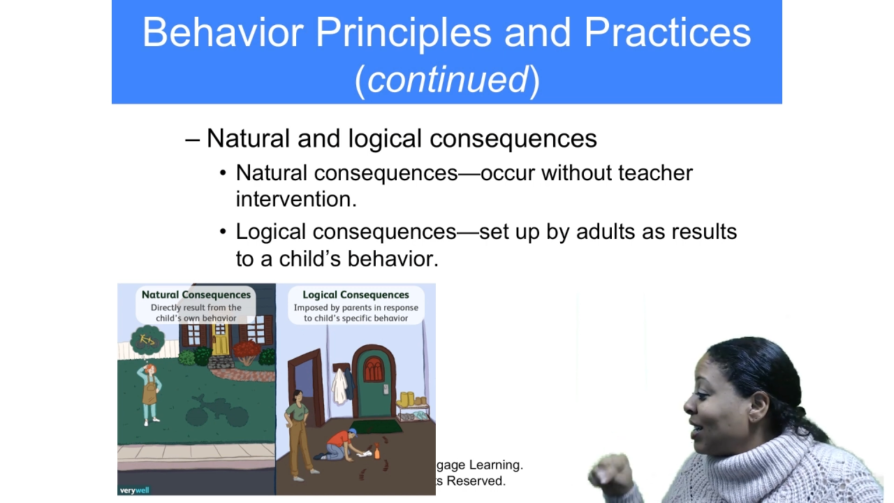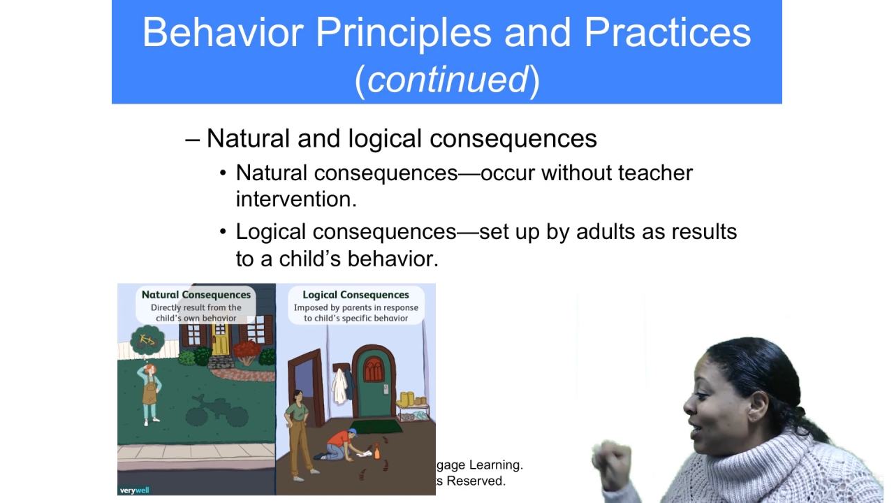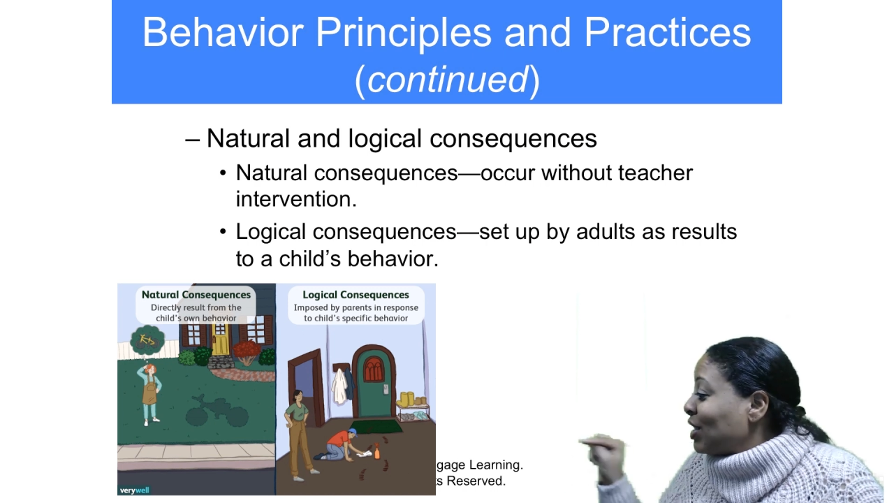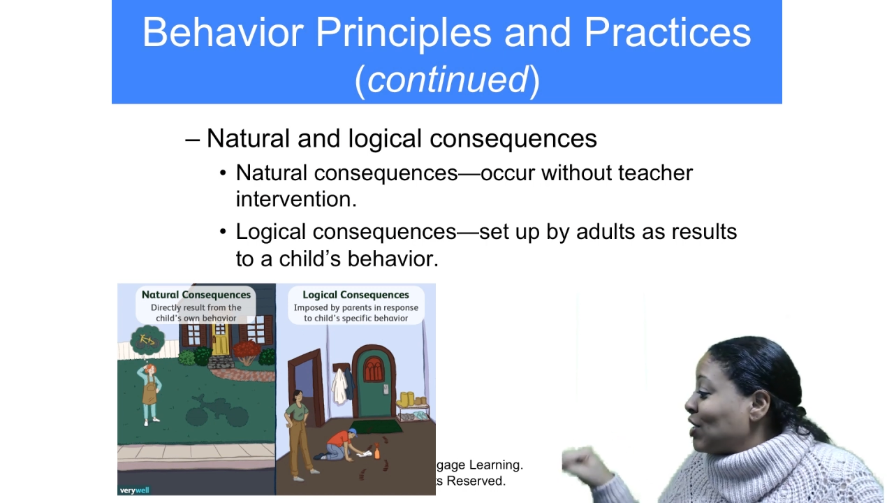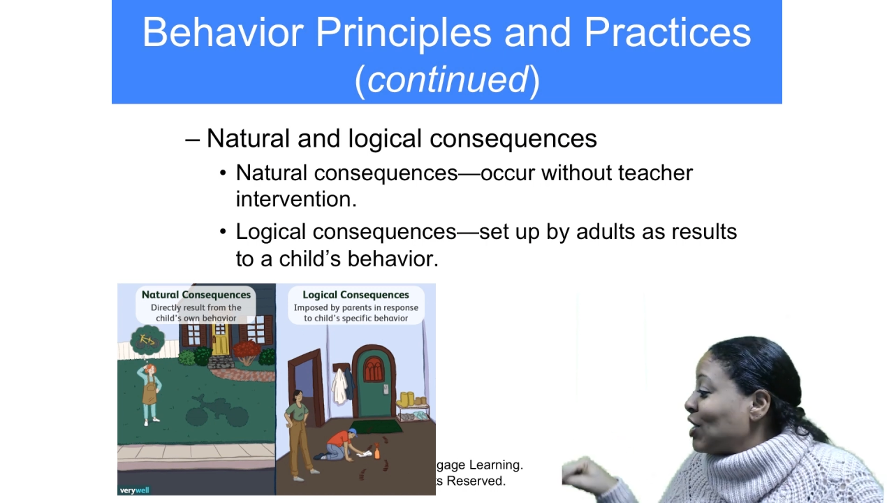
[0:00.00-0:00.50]

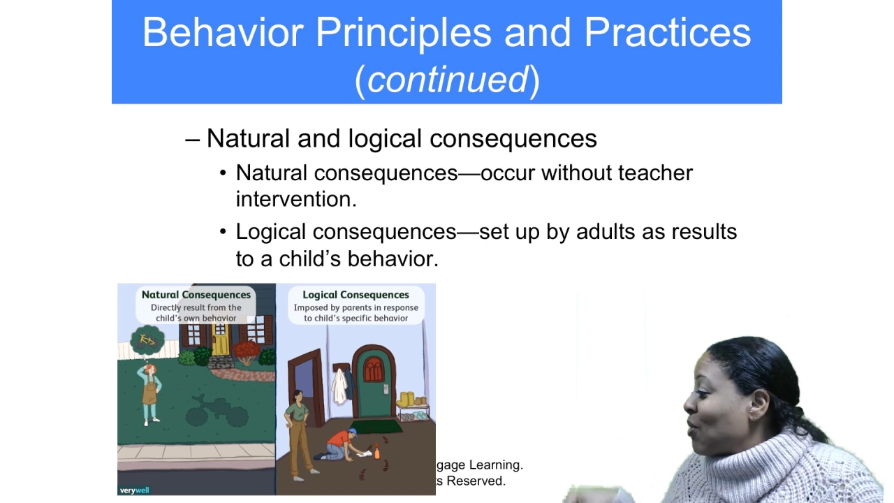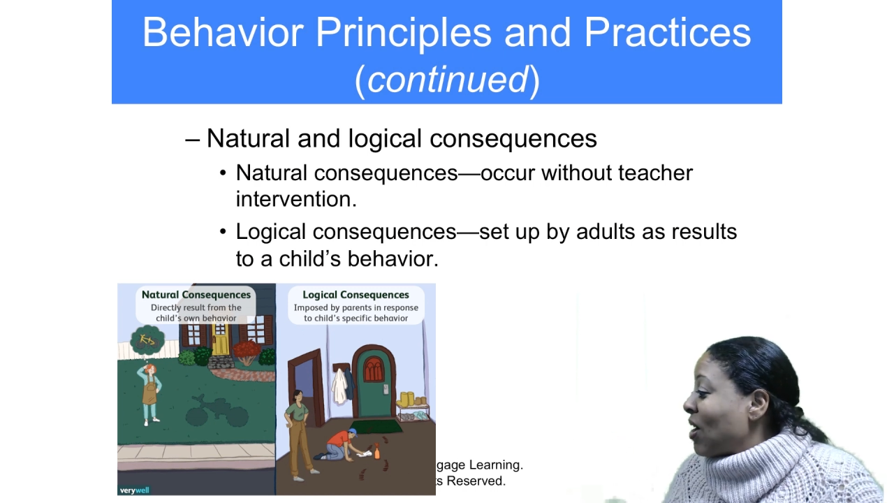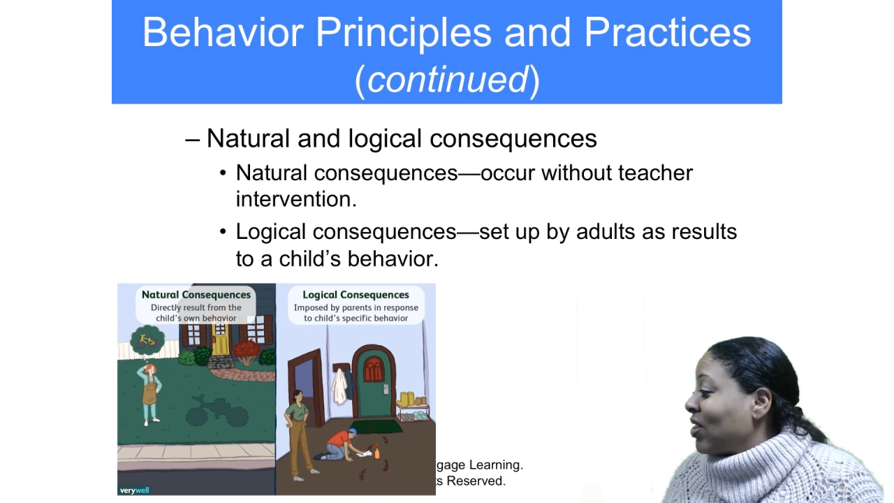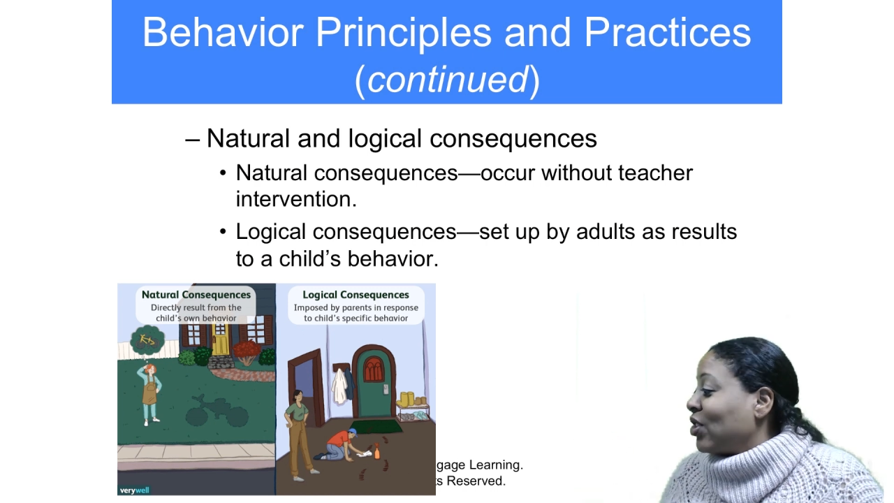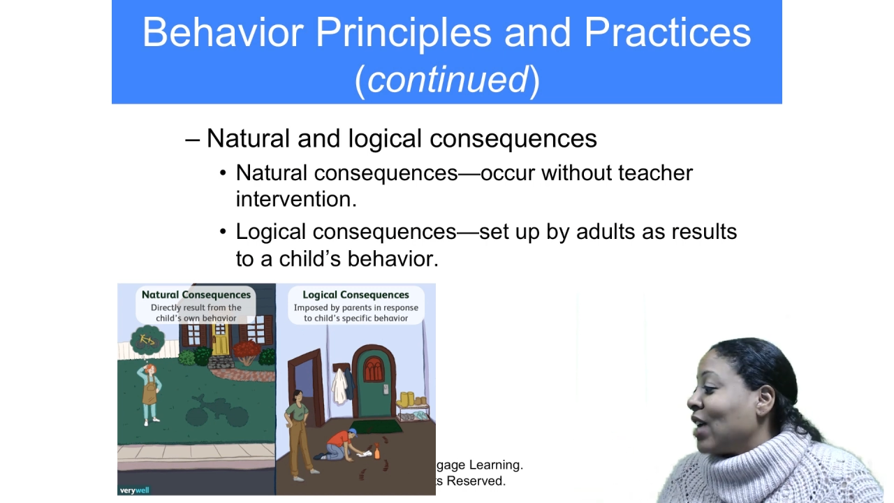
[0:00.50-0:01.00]

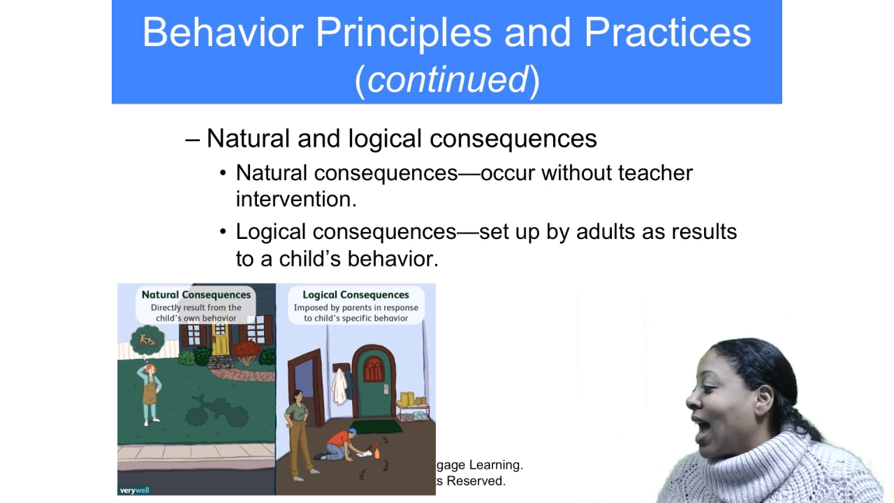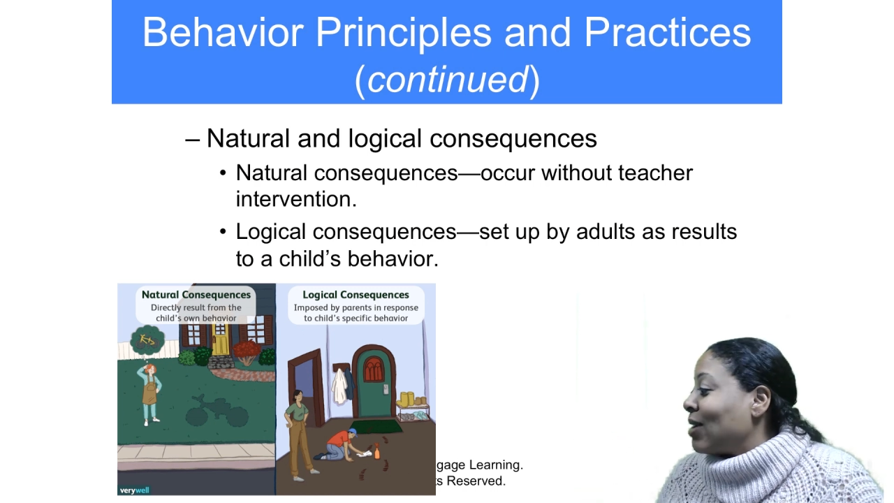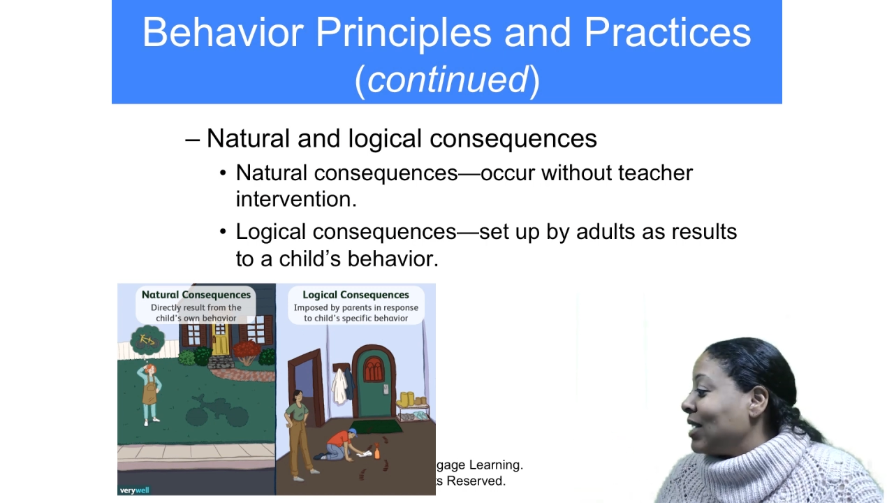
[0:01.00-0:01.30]
silhouette, the shadow,